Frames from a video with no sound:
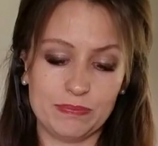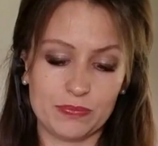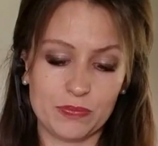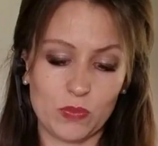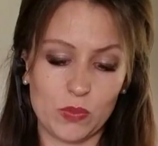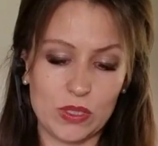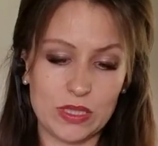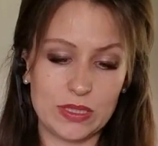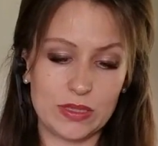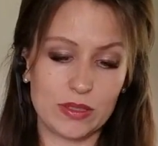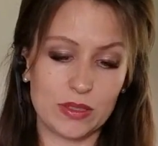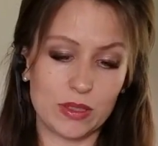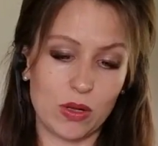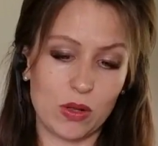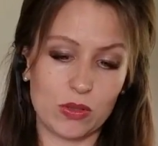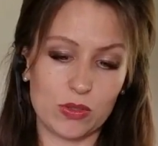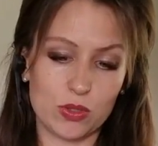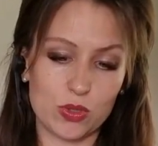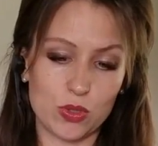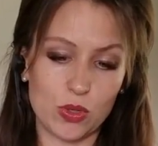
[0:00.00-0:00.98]
once they're
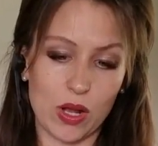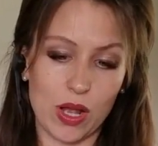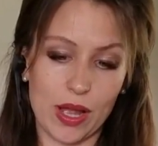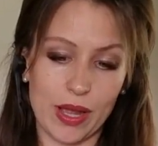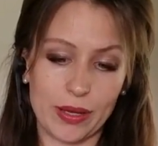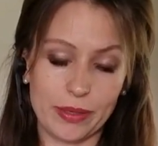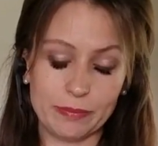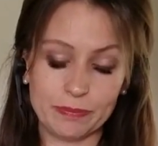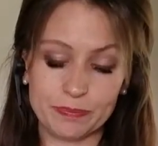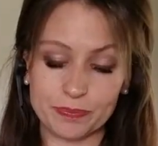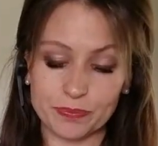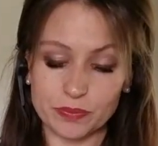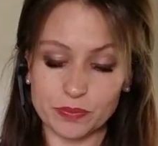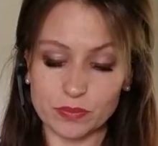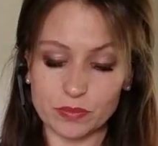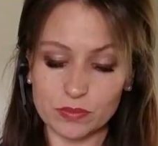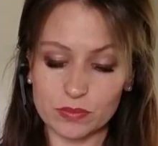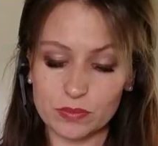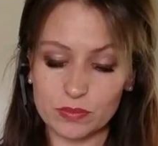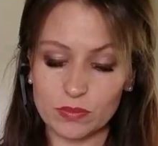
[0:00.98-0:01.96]
all dry,
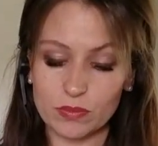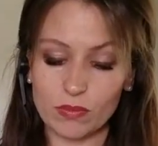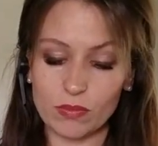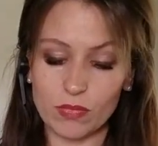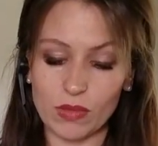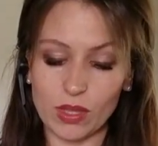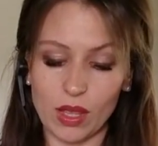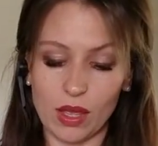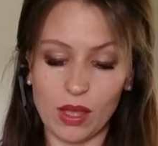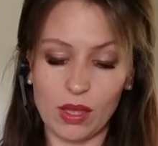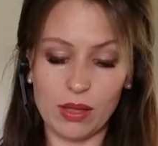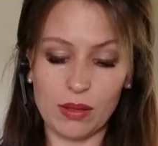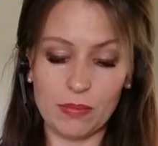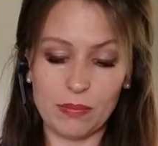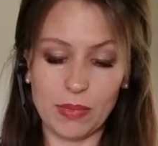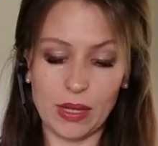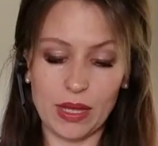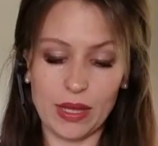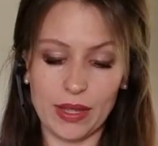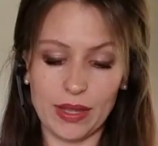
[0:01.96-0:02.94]

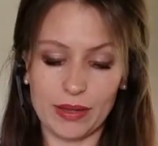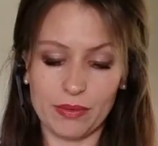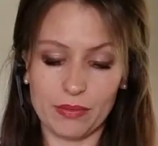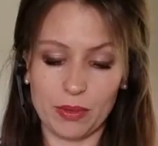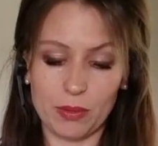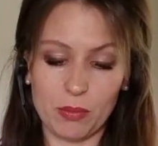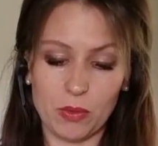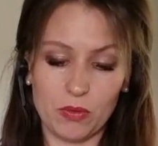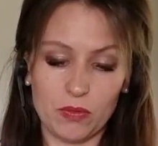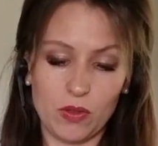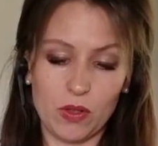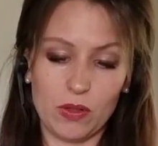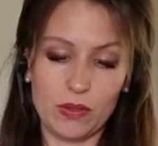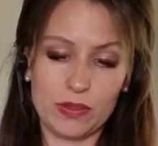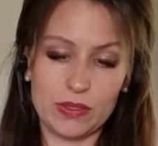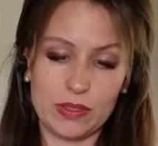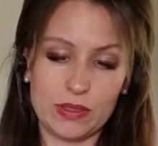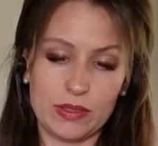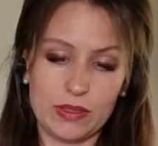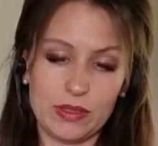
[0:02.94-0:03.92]
I remove all
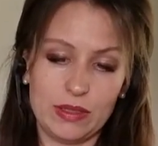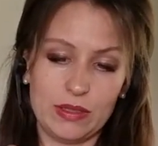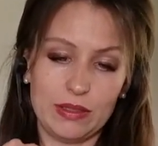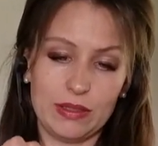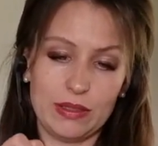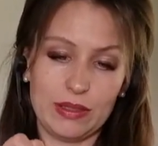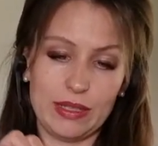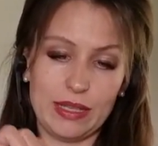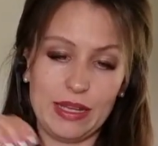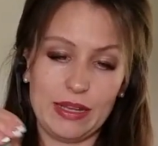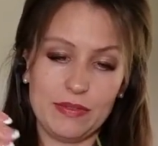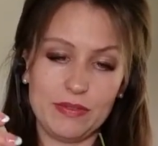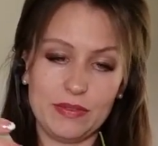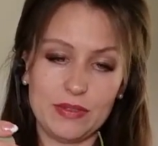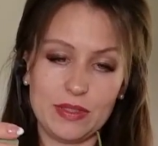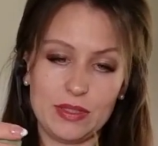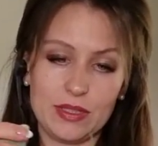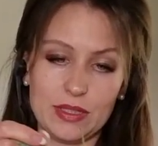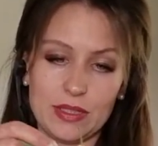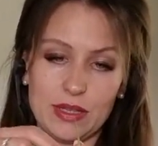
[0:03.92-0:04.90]
the
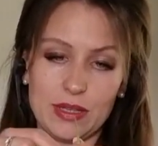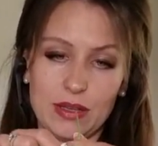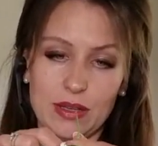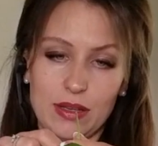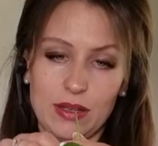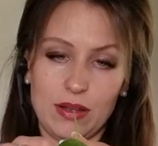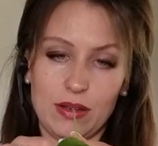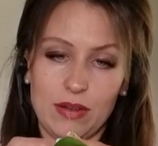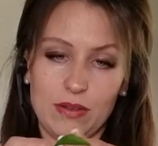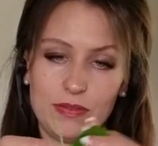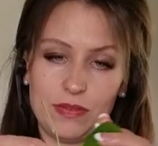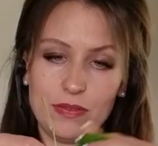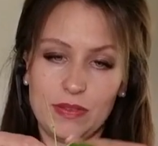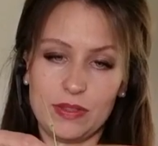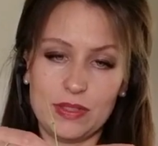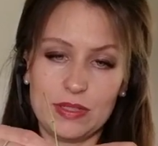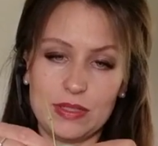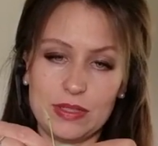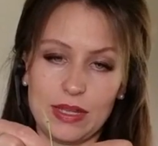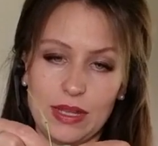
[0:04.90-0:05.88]
leaves off of
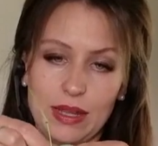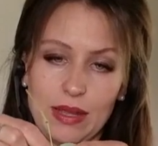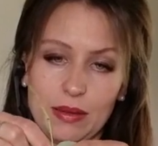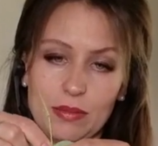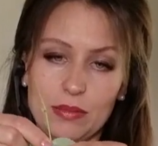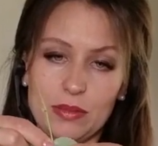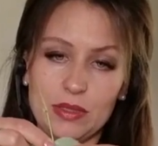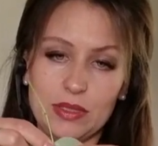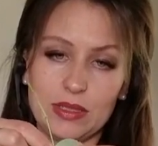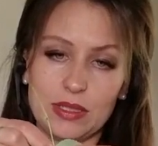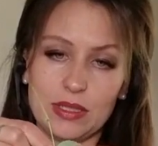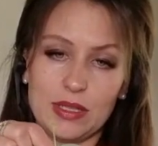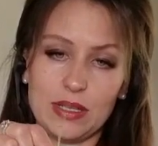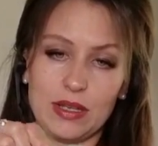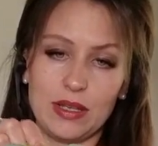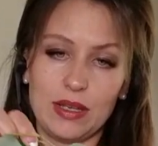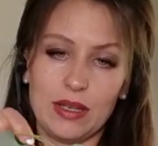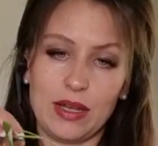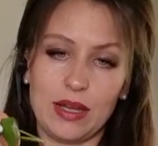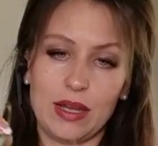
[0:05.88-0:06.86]
the stems.
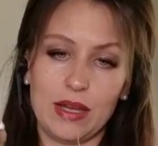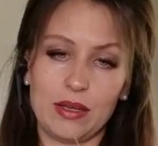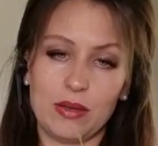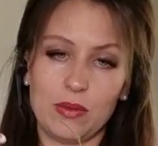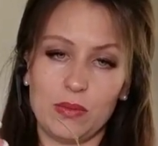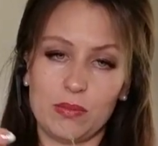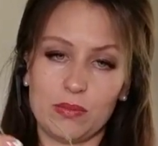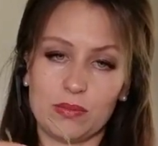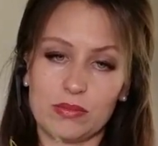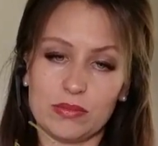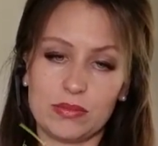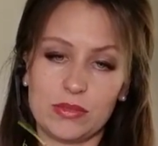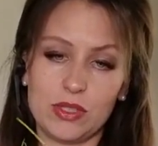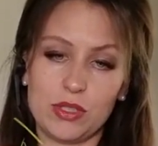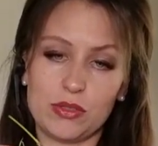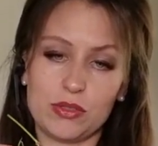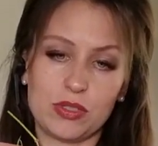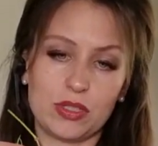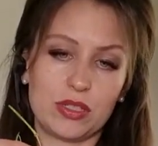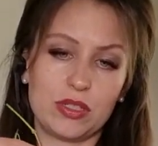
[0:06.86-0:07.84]
I don't
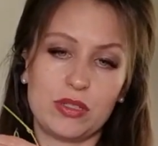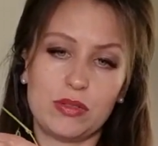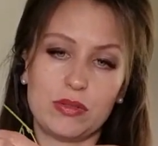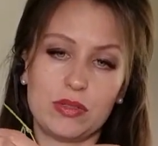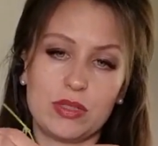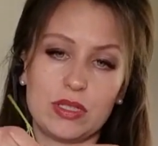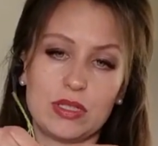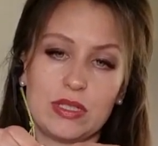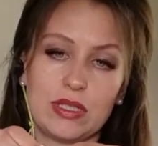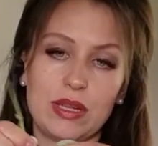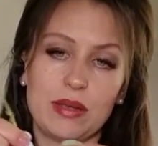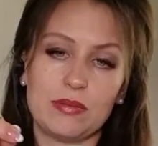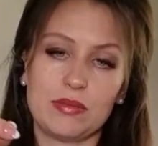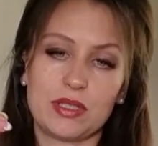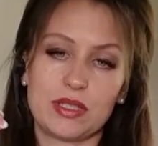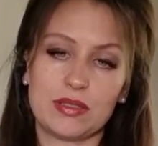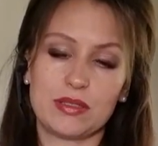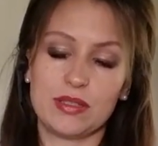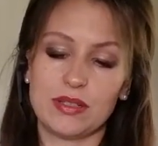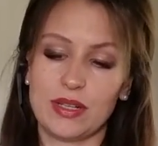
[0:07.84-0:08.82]
usually use the stems
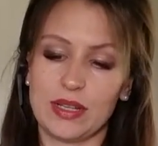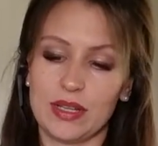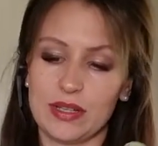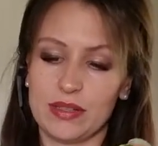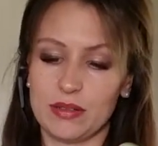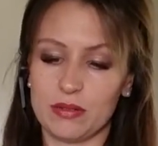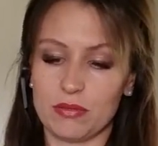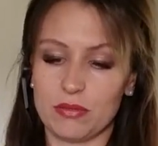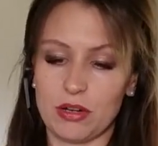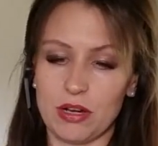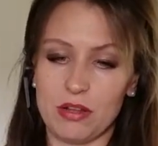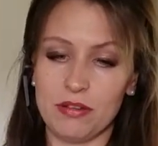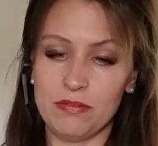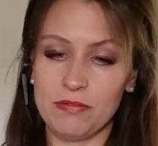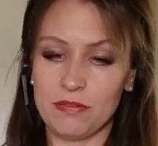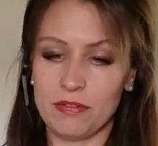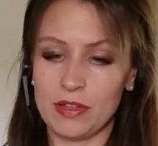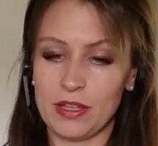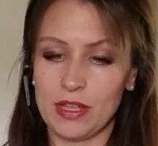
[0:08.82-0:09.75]
because they're kind of rough.